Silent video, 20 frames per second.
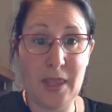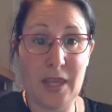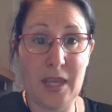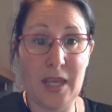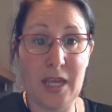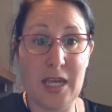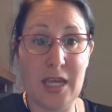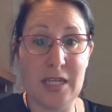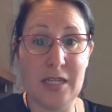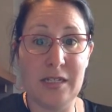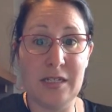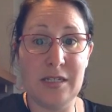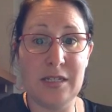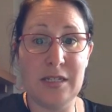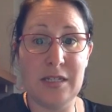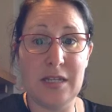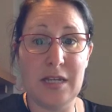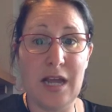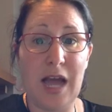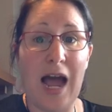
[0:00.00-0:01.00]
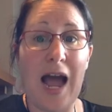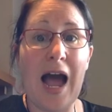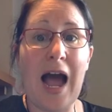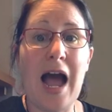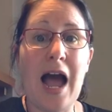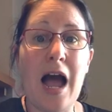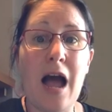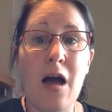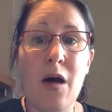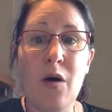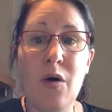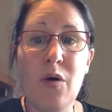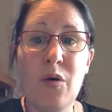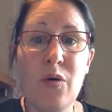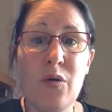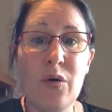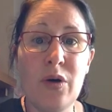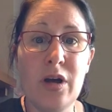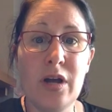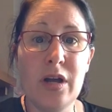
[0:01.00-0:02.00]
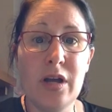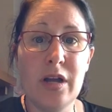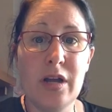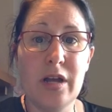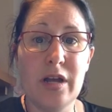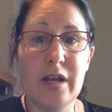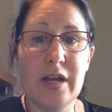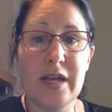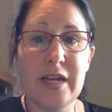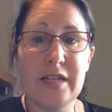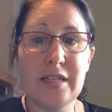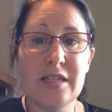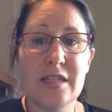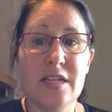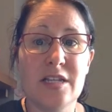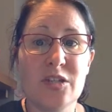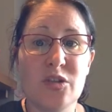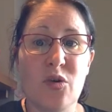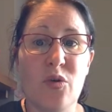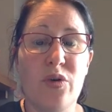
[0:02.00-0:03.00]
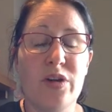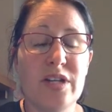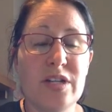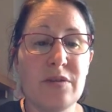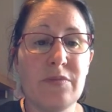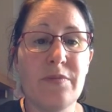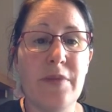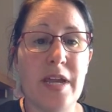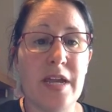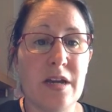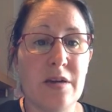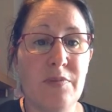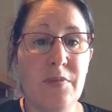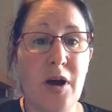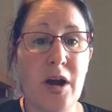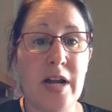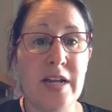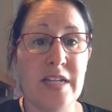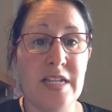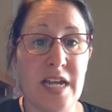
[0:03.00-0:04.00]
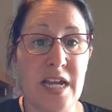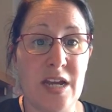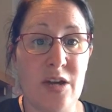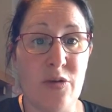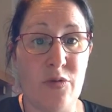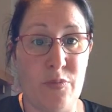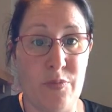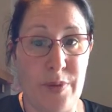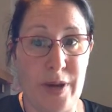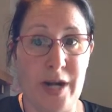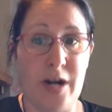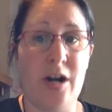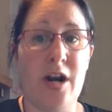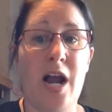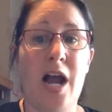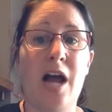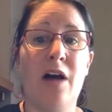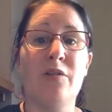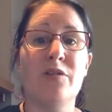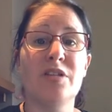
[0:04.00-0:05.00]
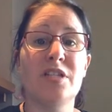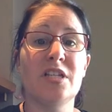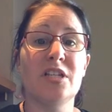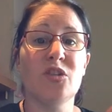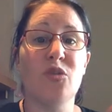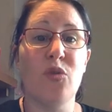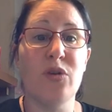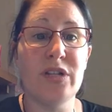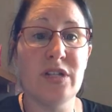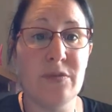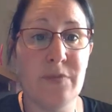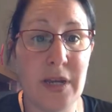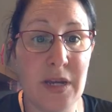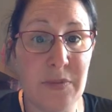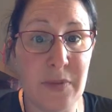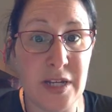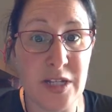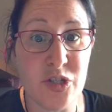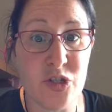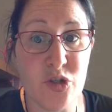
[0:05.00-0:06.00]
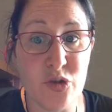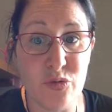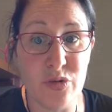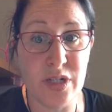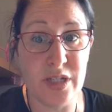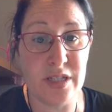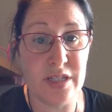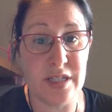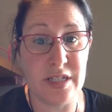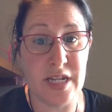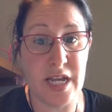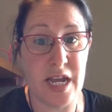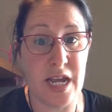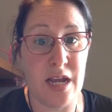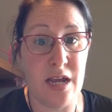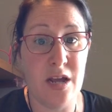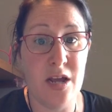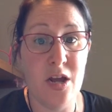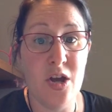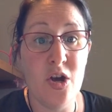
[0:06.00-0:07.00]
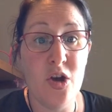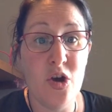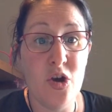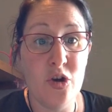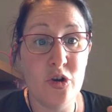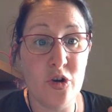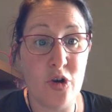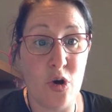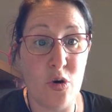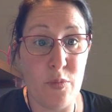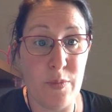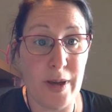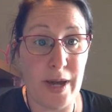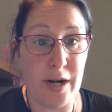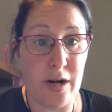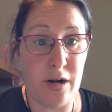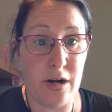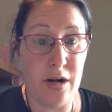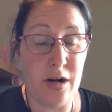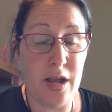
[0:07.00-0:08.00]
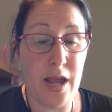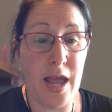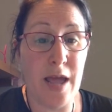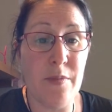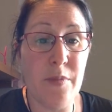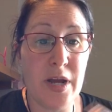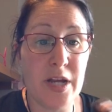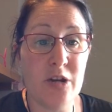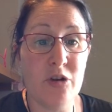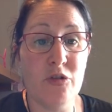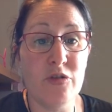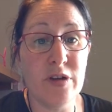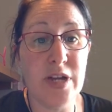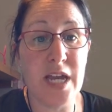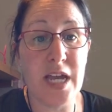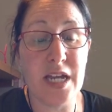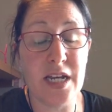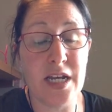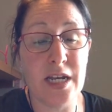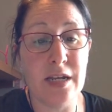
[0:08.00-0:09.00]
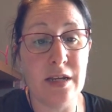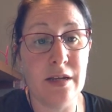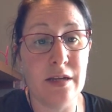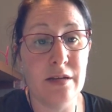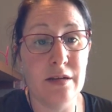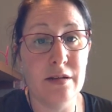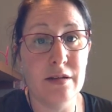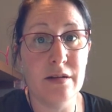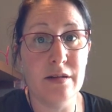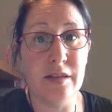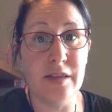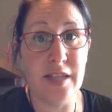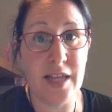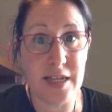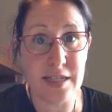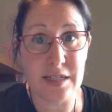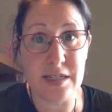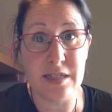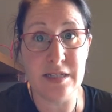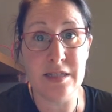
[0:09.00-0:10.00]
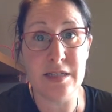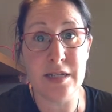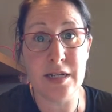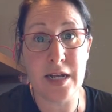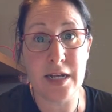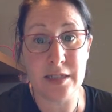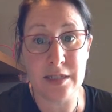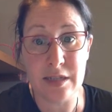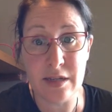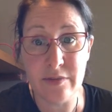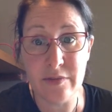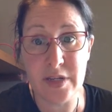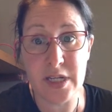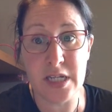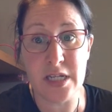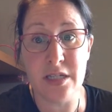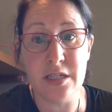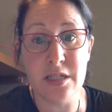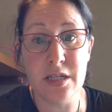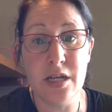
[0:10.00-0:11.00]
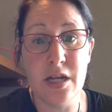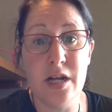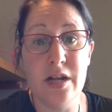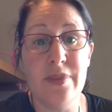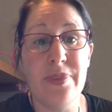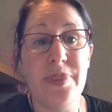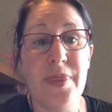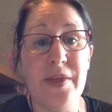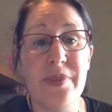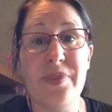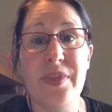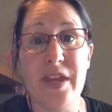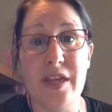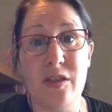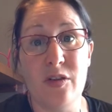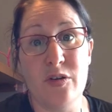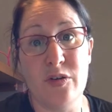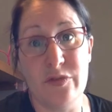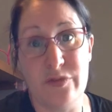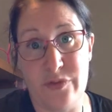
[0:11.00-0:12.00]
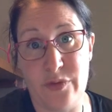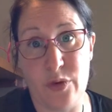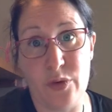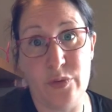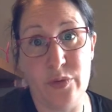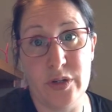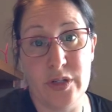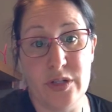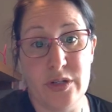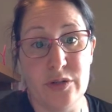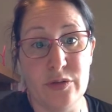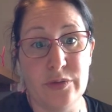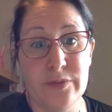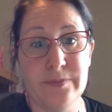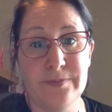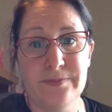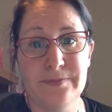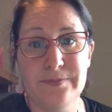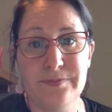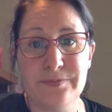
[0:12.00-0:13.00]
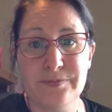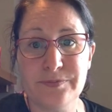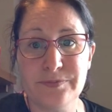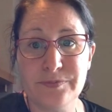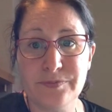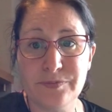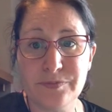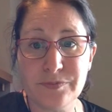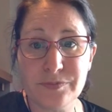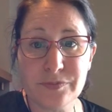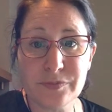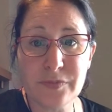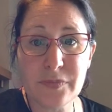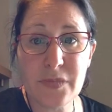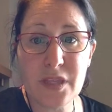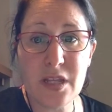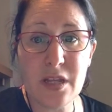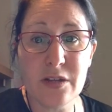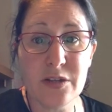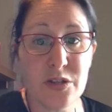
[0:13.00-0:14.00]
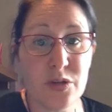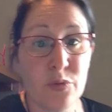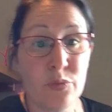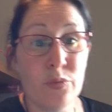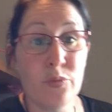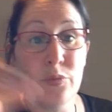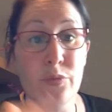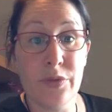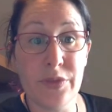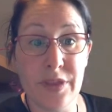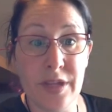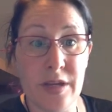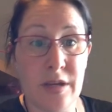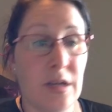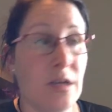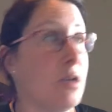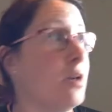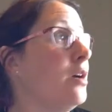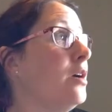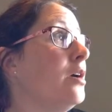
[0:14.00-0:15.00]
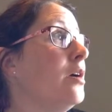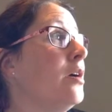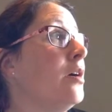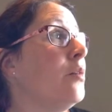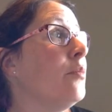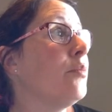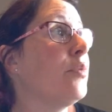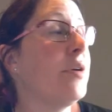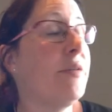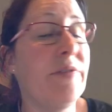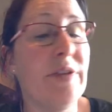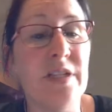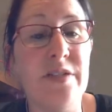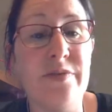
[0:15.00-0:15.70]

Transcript: is, how is this going to make my day go better? How is this going to make my students' day go better? Am I creating lessons and activities that they look forward to? So the previous